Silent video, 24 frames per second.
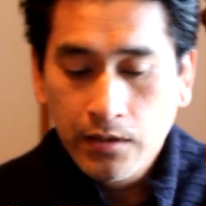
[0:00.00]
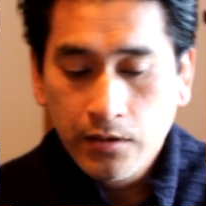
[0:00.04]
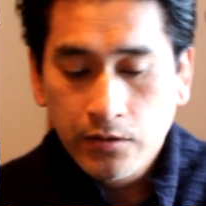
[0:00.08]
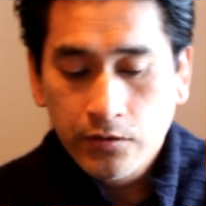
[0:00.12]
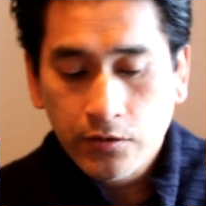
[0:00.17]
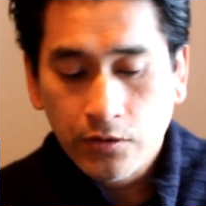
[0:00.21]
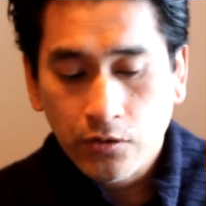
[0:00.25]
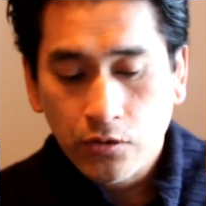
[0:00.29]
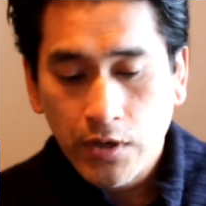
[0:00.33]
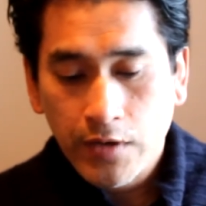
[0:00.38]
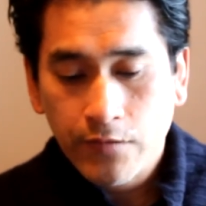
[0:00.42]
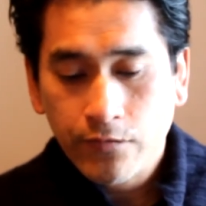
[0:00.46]

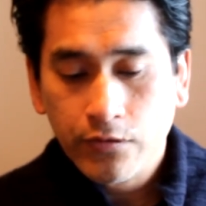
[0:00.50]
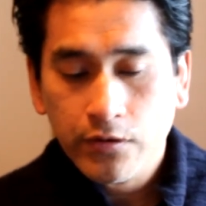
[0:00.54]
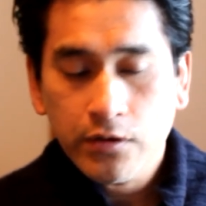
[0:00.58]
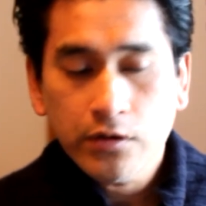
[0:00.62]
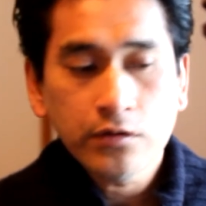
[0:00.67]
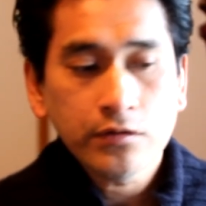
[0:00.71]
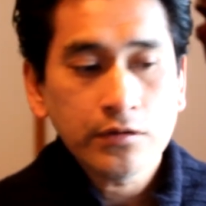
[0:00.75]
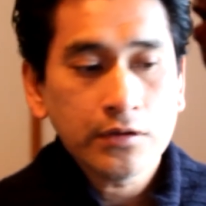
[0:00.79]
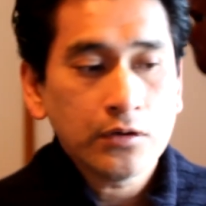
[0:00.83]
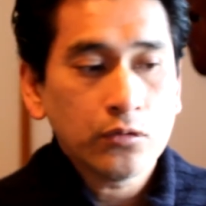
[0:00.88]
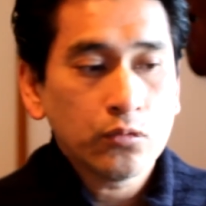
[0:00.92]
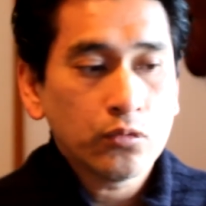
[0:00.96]
So if you're
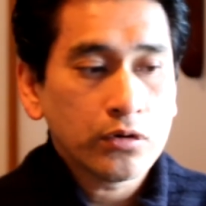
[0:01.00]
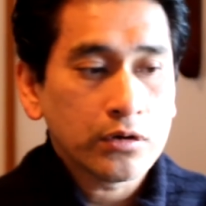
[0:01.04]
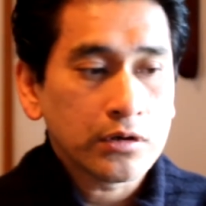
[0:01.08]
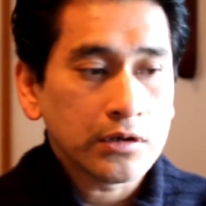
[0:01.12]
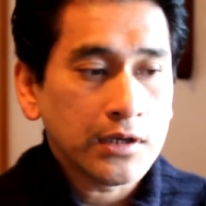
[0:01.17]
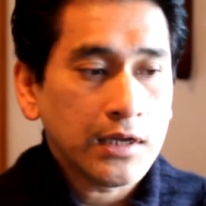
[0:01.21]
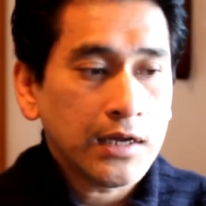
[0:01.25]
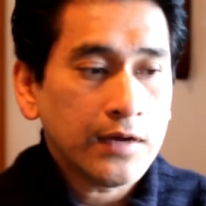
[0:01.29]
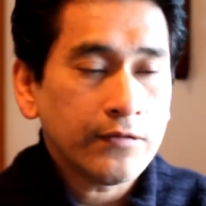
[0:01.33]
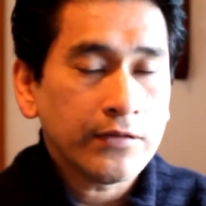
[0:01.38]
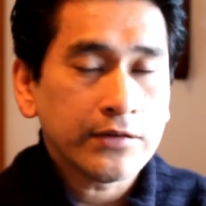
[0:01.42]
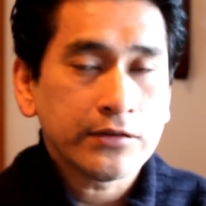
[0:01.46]
using the word
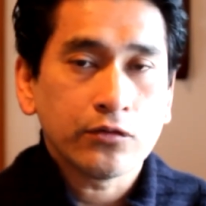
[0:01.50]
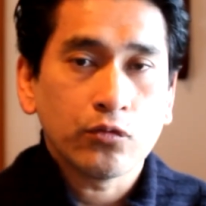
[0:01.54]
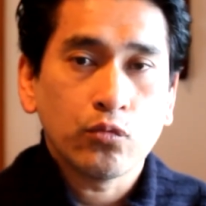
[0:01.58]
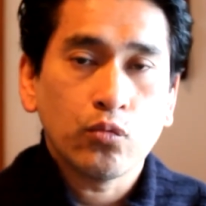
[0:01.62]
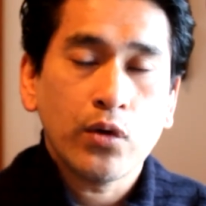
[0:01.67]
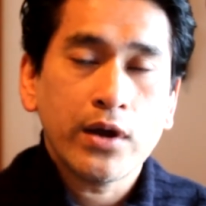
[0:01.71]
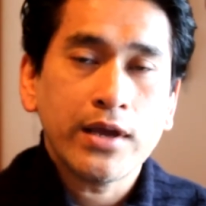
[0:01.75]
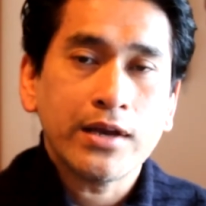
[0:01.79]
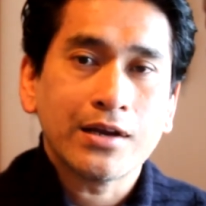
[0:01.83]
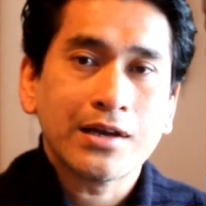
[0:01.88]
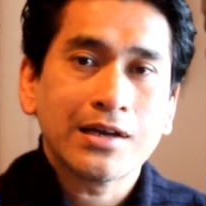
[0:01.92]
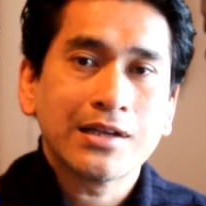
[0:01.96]
love as a
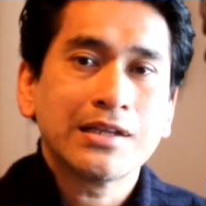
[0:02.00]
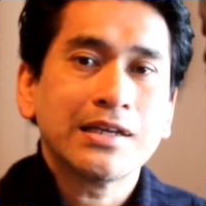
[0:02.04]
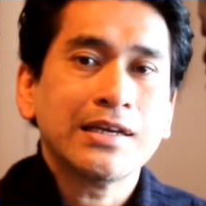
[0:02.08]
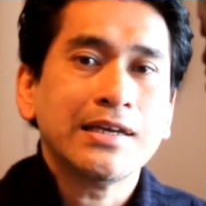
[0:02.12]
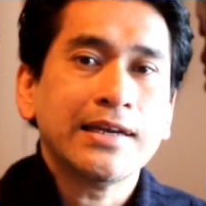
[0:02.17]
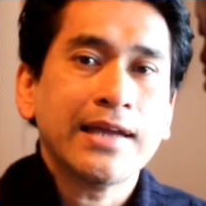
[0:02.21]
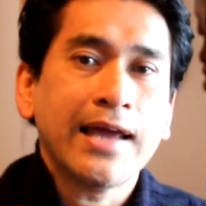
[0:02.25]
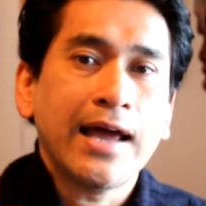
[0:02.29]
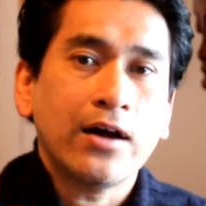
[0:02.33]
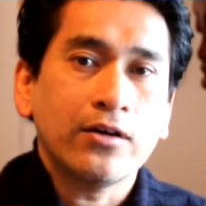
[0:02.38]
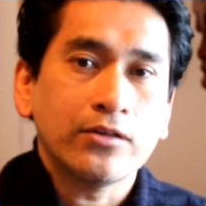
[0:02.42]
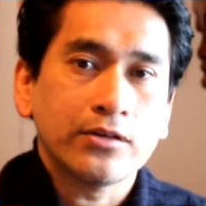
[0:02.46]
way to
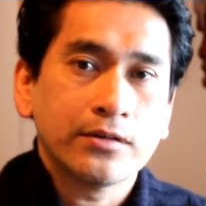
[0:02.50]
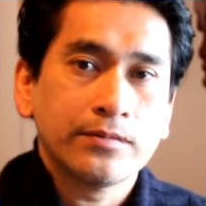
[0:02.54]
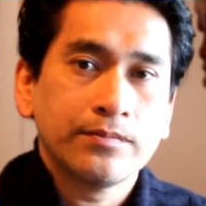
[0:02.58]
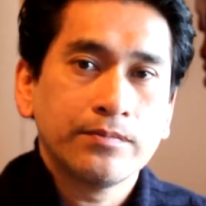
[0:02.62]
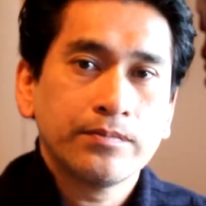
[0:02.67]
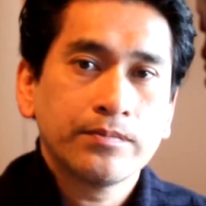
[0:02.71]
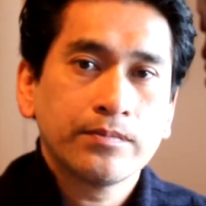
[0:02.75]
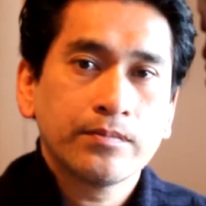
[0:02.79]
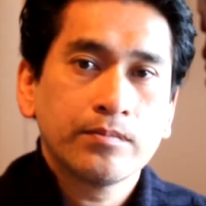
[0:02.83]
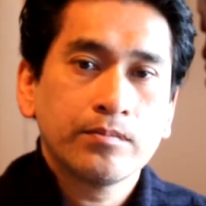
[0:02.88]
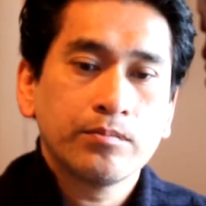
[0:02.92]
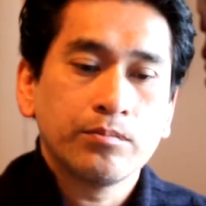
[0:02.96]
clean out,
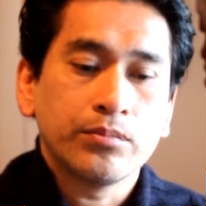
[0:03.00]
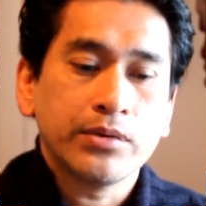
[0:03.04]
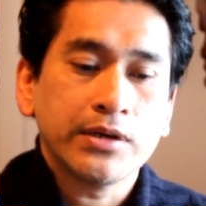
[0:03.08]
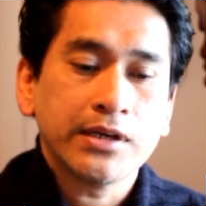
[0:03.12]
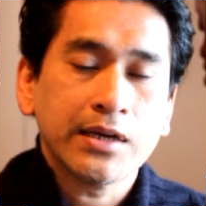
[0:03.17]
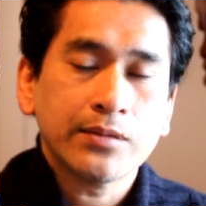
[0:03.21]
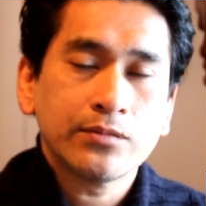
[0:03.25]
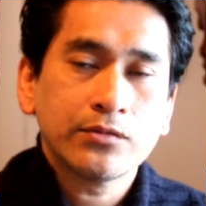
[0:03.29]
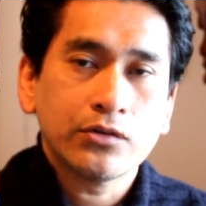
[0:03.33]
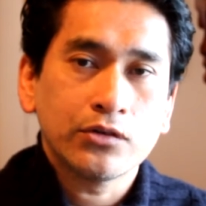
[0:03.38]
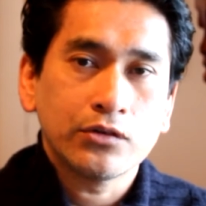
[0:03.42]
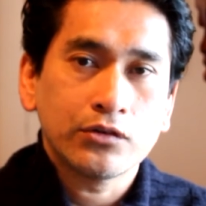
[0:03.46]
bring
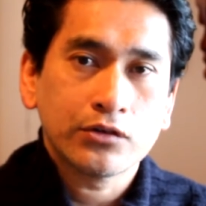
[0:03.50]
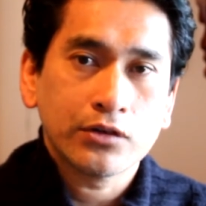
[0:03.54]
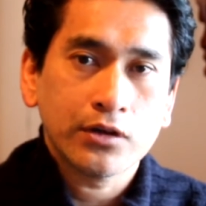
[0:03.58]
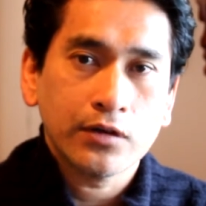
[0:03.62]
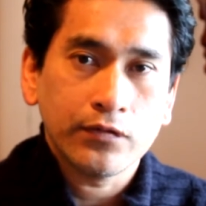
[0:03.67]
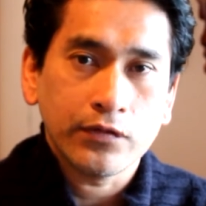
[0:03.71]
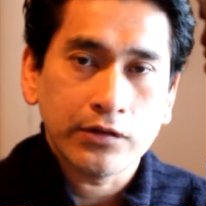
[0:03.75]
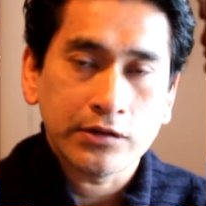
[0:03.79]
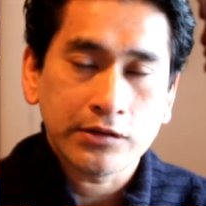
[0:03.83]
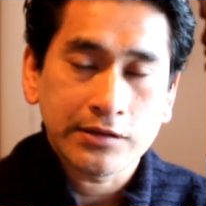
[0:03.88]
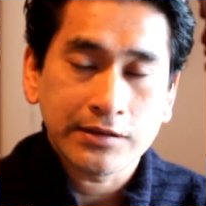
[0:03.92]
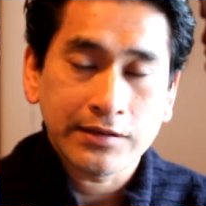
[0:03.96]
up to the
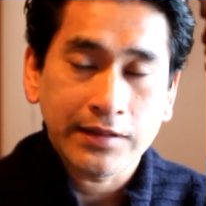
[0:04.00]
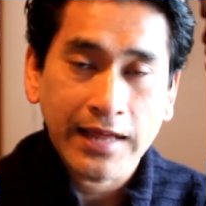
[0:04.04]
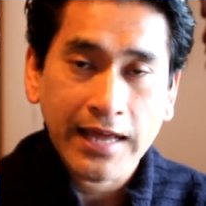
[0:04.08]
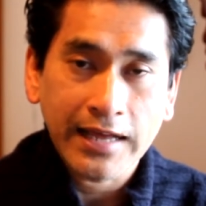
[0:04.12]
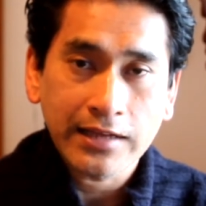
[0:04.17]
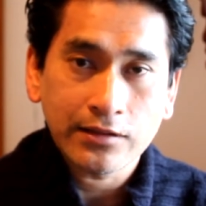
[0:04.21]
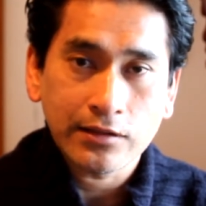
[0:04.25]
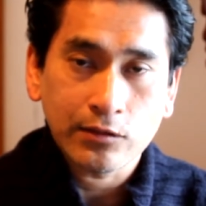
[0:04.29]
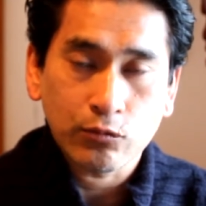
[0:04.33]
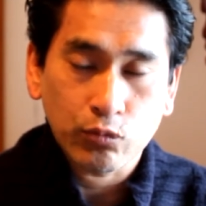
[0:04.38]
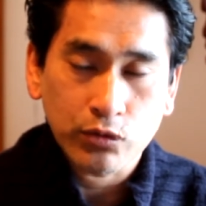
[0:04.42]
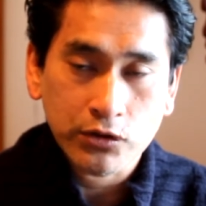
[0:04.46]
surface
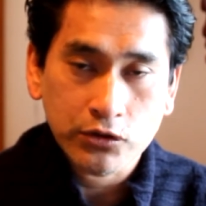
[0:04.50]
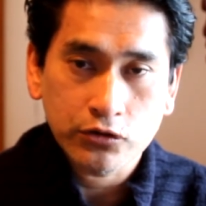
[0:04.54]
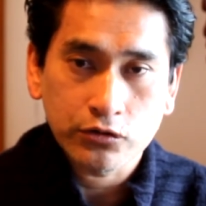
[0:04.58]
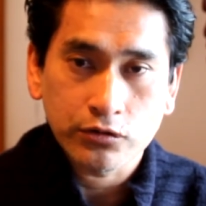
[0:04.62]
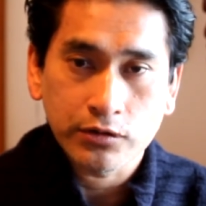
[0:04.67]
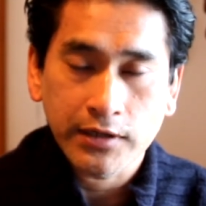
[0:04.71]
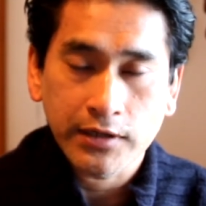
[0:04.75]
that which you